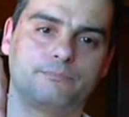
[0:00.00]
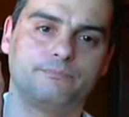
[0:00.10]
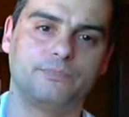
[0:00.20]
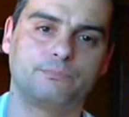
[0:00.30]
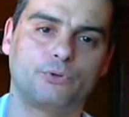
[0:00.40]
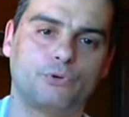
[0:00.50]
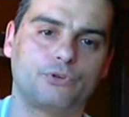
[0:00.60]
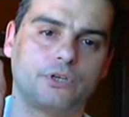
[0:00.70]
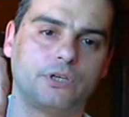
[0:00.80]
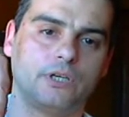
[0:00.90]
It
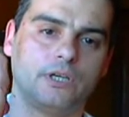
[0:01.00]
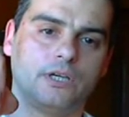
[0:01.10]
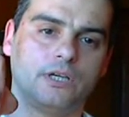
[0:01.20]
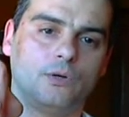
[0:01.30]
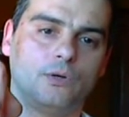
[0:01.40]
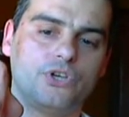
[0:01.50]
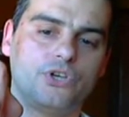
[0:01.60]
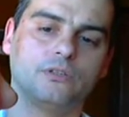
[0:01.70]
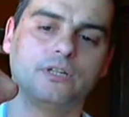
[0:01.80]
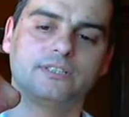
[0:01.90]
broke a
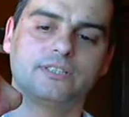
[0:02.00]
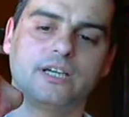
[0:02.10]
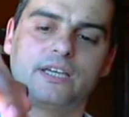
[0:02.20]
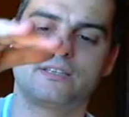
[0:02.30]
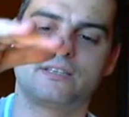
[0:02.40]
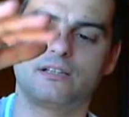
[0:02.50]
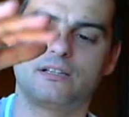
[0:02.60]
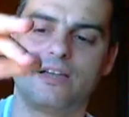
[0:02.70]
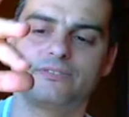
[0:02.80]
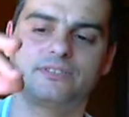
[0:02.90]
wheel, and I still
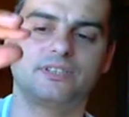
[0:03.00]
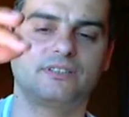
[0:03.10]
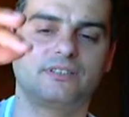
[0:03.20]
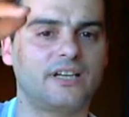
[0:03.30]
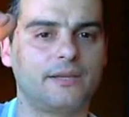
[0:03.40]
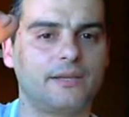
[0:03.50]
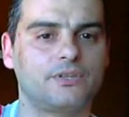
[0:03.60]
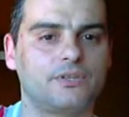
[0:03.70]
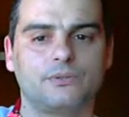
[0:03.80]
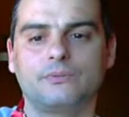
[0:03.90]
haven't the time
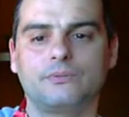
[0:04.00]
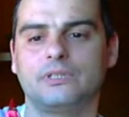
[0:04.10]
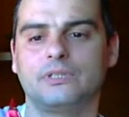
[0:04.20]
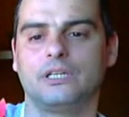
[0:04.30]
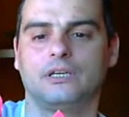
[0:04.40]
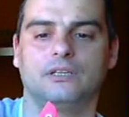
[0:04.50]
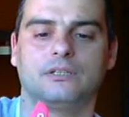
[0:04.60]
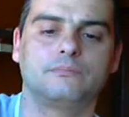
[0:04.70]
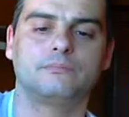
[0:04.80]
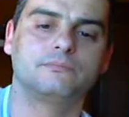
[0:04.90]
to.
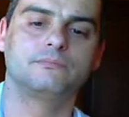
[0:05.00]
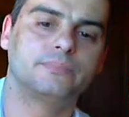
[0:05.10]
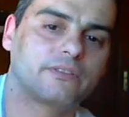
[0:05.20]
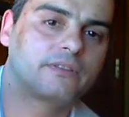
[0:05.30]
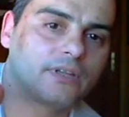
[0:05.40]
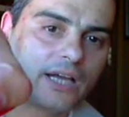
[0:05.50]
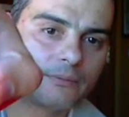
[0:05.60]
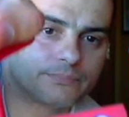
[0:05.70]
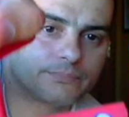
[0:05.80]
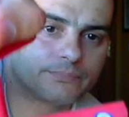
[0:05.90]
But
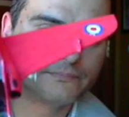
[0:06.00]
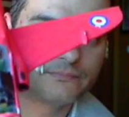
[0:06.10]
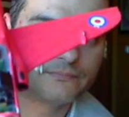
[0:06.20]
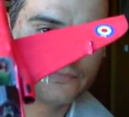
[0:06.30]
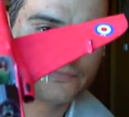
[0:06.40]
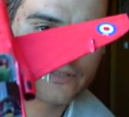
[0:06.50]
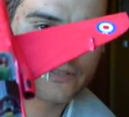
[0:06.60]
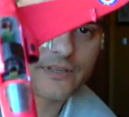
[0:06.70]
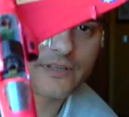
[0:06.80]
this is a